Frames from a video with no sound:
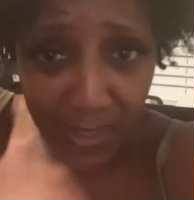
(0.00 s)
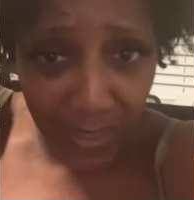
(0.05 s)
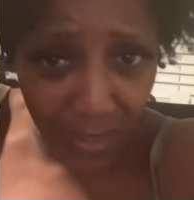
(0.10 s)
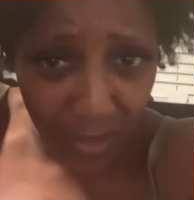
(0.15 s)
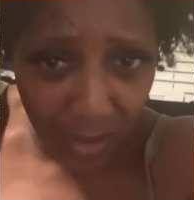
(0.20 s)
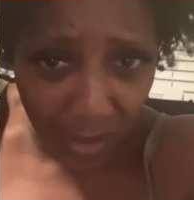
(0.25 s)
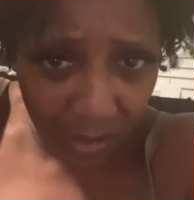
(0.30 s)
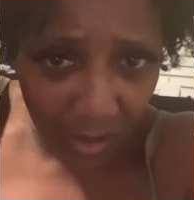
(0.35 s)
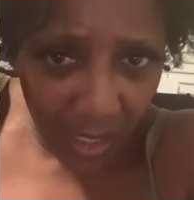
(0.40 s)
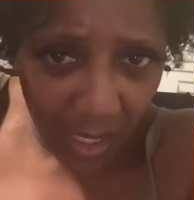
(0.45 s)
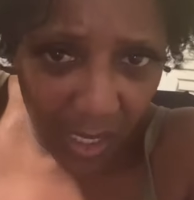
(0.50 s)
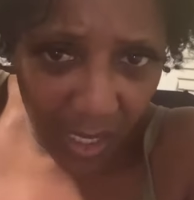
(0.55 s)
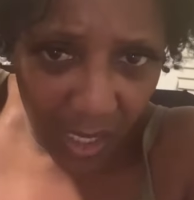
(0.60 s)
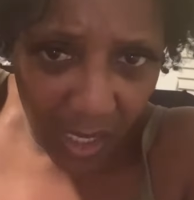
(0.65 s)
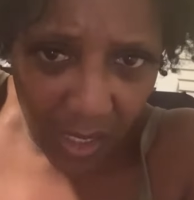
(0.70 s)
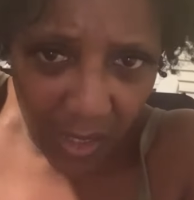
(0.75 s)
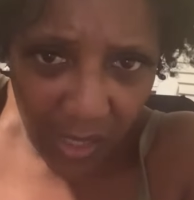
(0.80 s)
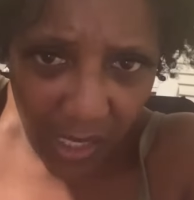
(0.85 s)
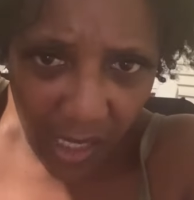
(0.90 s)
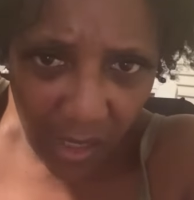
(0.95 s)
So
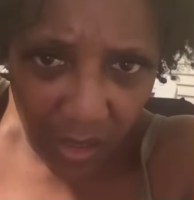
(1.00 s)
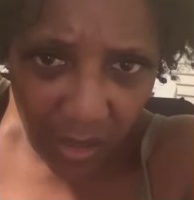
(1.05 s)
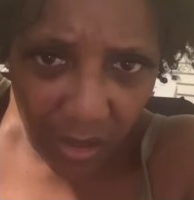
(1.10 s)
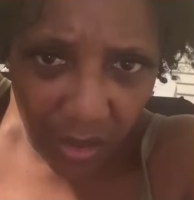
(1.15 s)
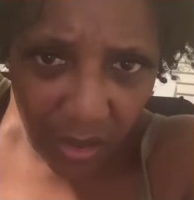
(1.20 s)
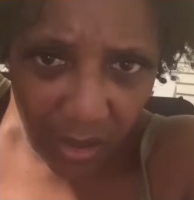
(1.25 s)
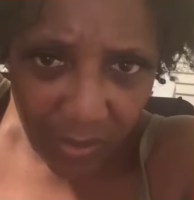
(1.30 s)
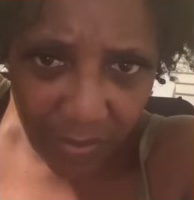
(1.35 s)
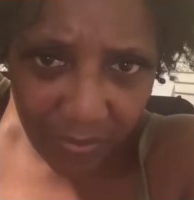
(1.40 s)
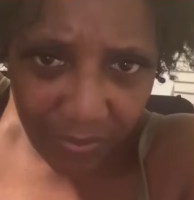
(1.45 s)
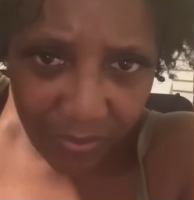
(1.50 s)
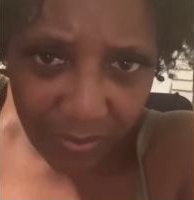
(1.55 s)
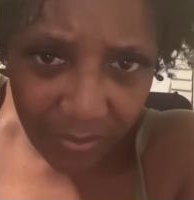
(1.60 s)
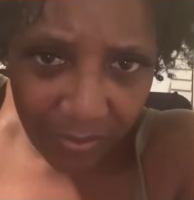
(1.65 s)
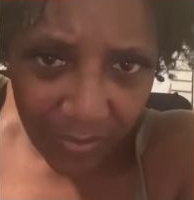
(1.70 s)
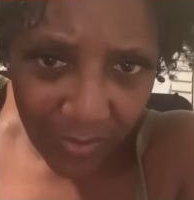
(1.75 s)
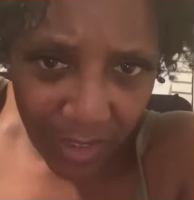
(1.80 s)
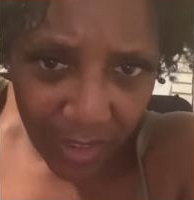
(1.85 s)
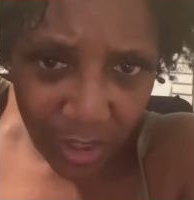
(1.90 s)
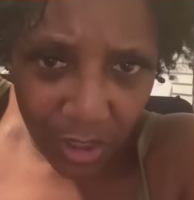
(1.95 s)
they're a little
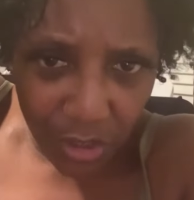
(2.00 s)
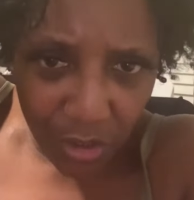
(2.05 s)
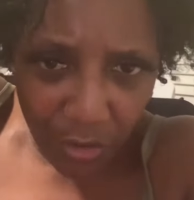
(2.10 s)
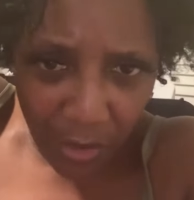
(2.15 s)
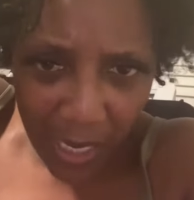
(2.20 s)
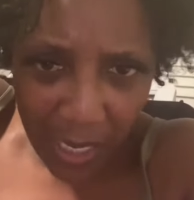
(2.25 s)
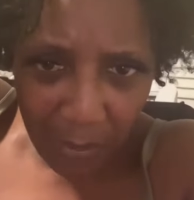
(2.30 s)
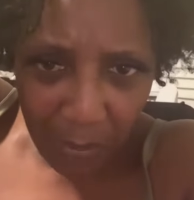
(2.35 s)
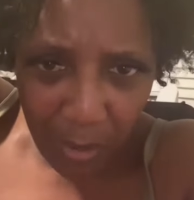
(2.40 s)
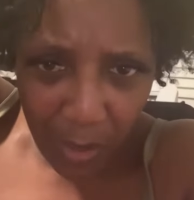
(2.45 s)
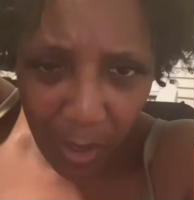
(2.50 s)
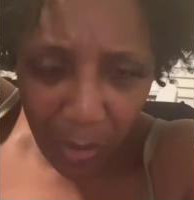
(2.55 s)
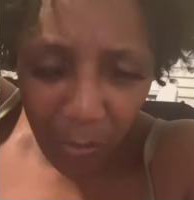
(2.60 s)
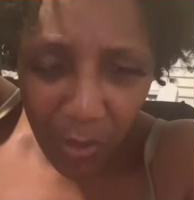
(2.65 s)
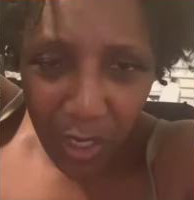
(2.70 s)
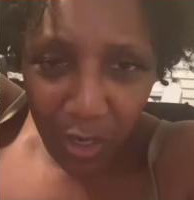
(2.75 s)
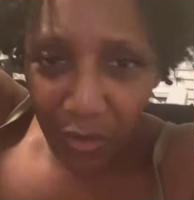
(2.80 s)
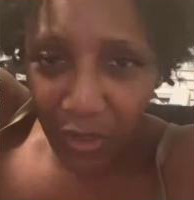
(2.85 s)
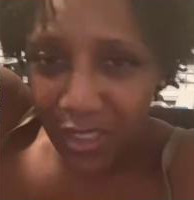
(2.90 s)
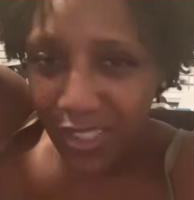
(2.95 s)
straight, but
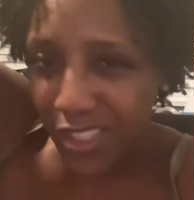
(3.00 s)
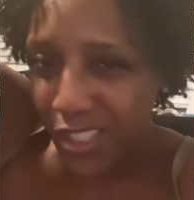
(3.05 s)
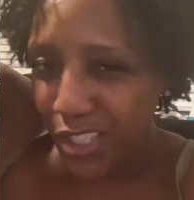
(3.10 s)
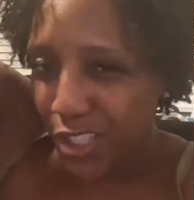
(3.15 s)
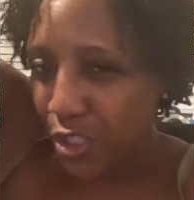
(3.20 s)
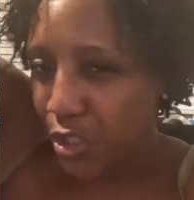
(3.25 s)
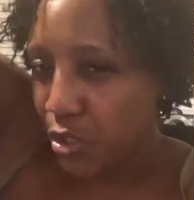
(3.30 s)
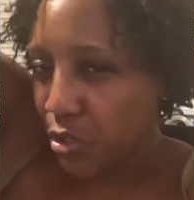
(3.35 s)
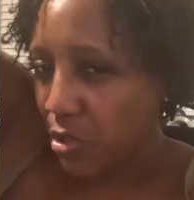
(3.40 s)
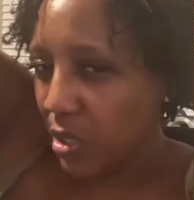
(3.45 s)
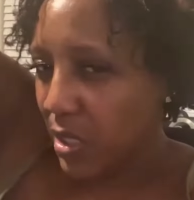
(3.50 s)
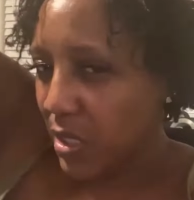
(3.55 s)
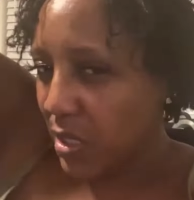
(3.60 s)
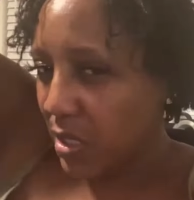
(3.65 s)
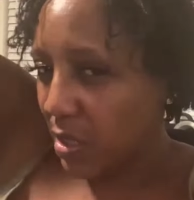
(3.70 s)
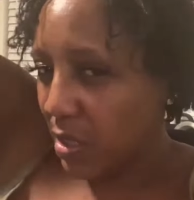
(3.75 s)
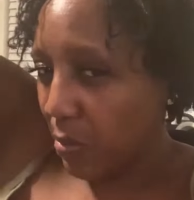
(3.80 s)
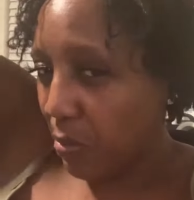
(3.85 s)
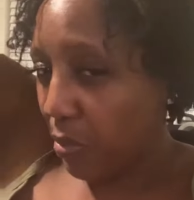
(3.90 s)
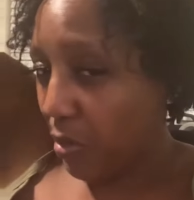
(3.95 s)
we're gonna just trust
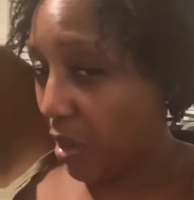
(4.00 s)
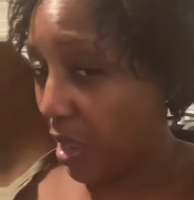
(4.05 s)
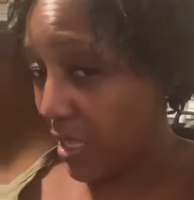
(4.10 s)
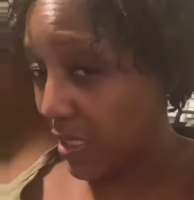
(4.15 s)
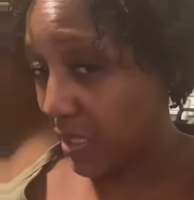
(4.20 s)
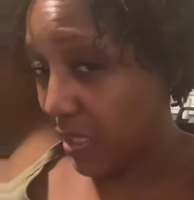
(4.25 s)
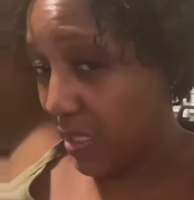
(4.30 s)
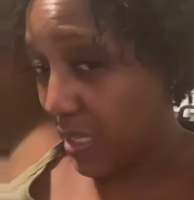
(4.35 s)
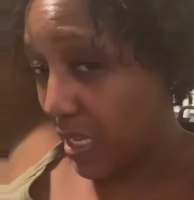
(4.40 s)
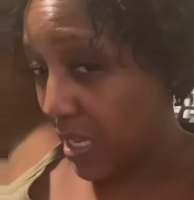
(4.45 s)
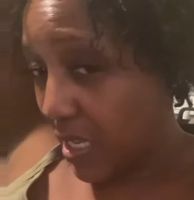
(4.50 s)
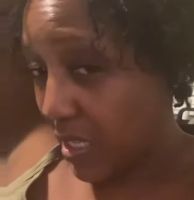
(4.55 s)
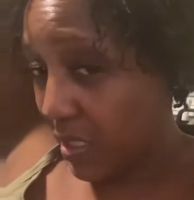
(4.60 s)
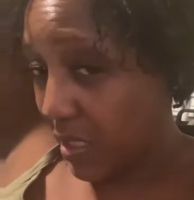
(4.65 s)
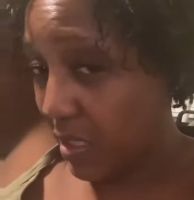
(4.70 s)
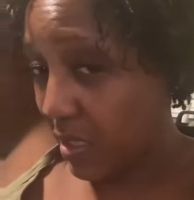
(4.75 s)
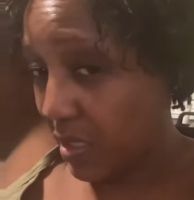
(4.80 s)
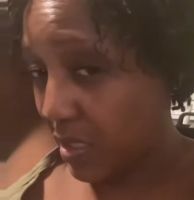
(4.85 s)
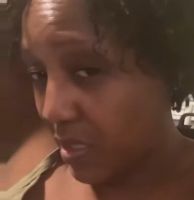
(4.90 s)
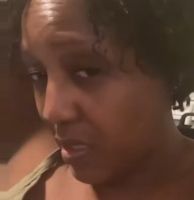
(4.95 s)
the
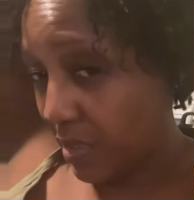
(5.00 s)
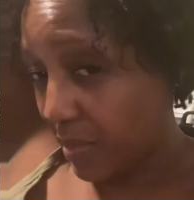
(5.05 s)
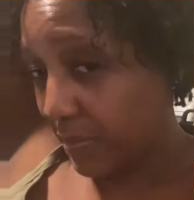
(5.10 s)
process.